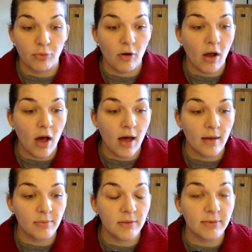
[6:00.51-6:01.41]

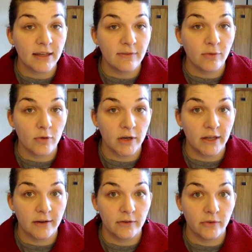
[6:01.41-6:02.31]
probably 4
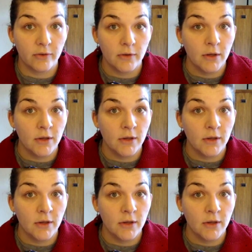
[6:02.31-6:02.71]
years,